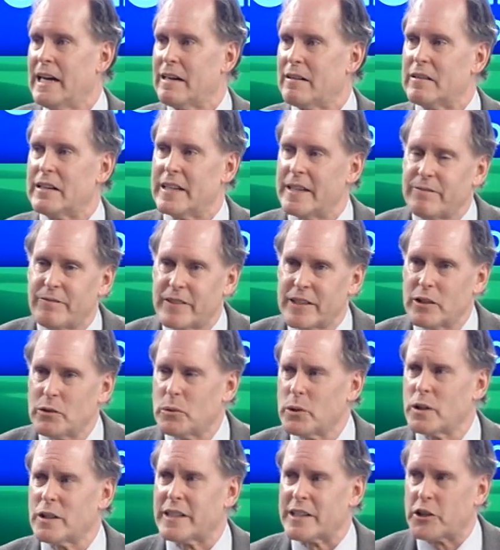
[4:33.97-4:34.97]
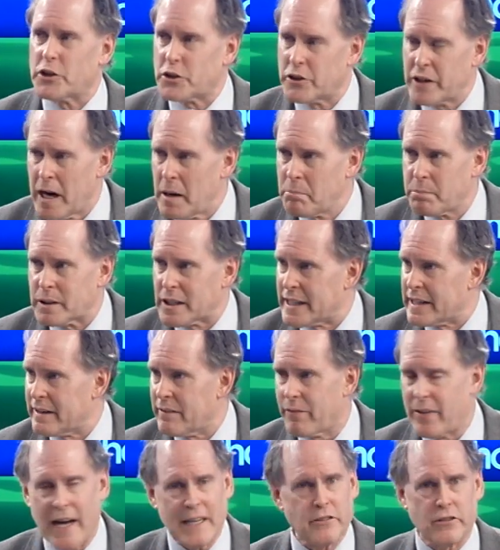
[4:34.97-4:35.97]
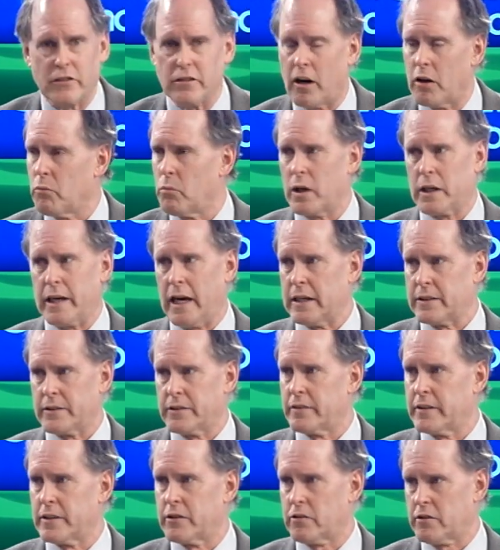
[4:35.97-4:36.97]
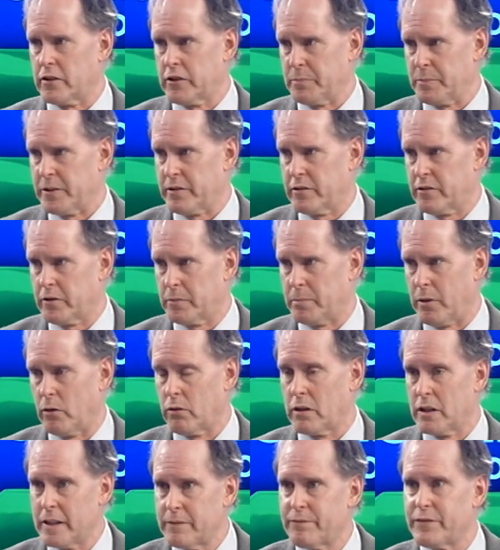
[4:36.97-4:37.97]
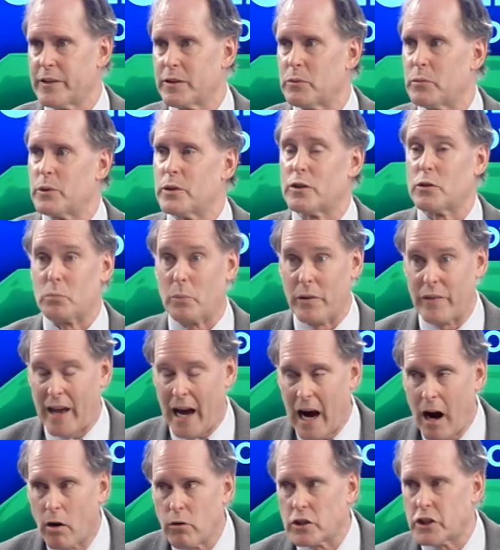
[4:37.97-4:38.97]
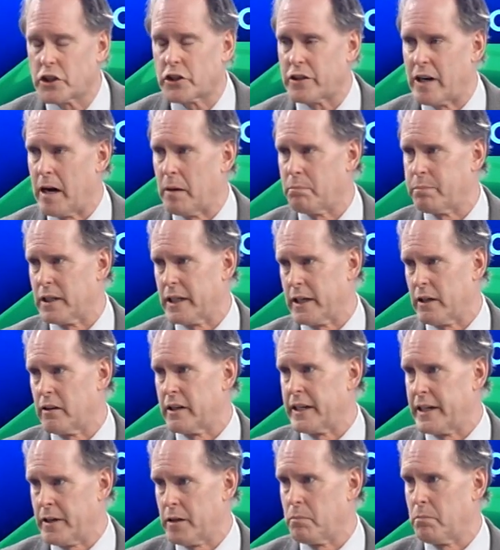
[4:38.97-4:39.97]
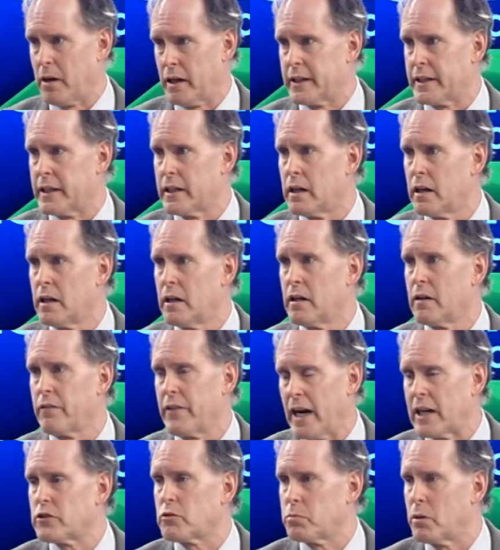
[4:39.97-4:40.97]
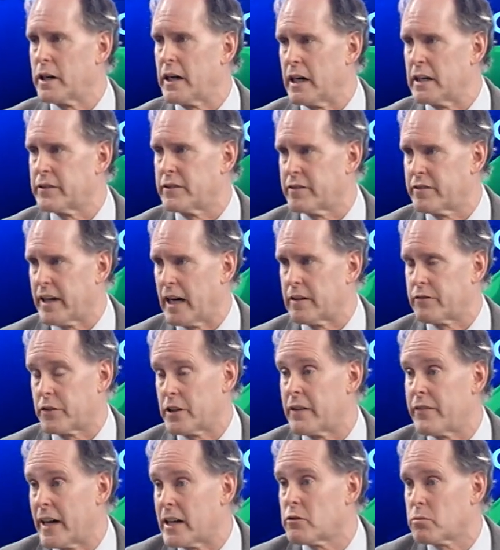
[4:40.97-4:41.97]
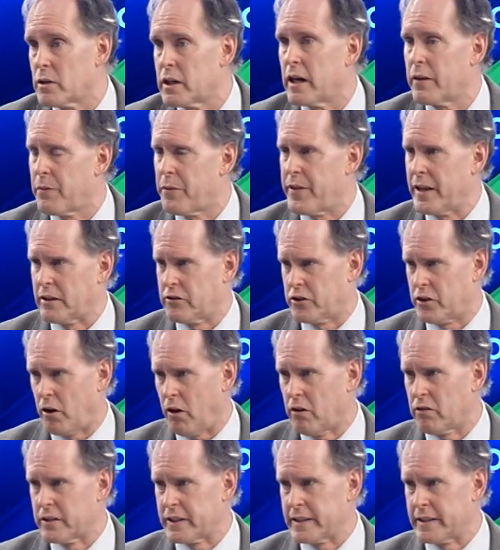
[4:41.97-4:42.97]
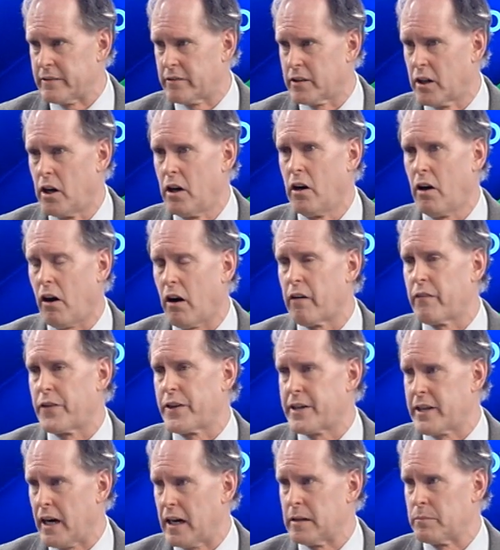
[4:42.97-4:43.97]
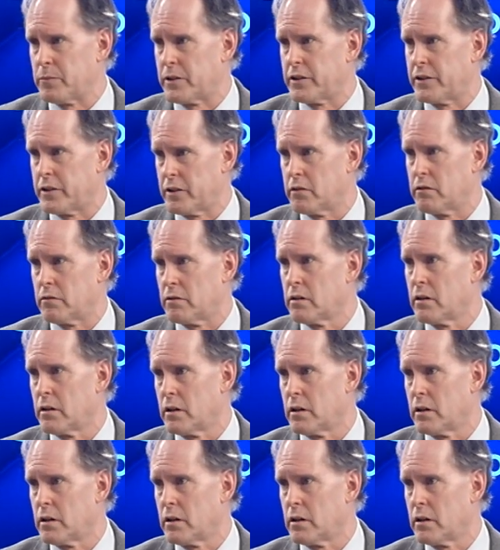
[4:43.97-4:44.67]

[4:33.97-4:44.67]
lifting the world and trampling, that's not what Hunt says Christmas is about. Lifting the world without trampling on anybody, that's what Hunt is after. And that's what Hunt thinks the holidays are the time to do.